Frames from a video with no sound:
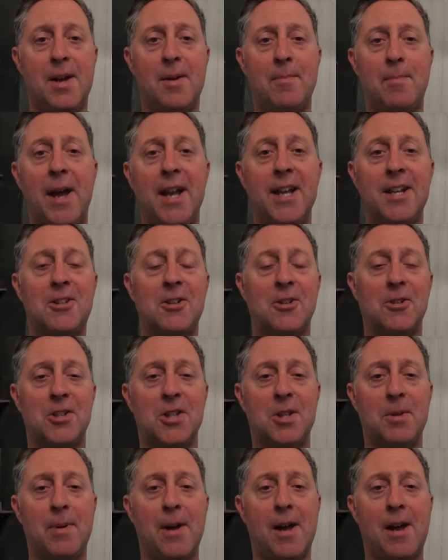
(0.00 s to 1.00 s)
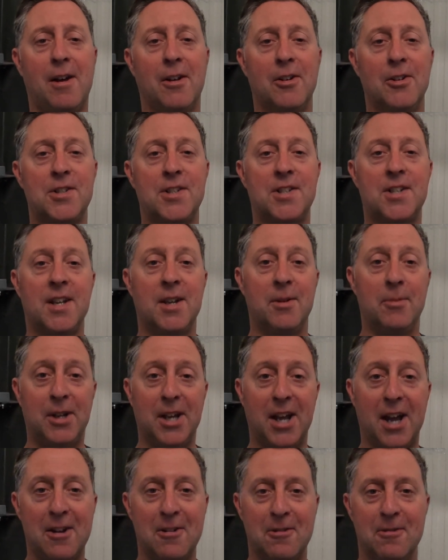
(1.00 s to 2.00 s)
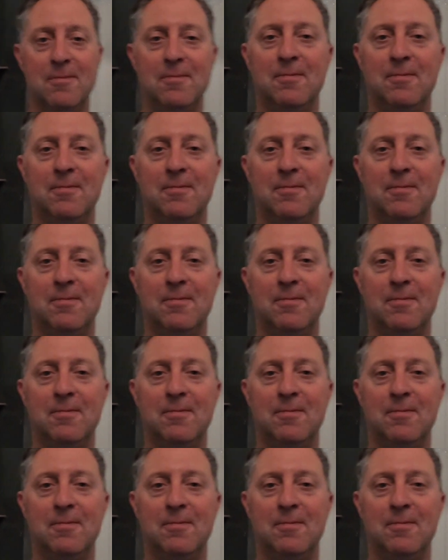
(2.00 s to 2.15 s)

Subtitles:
paint onto the parts. Here we go.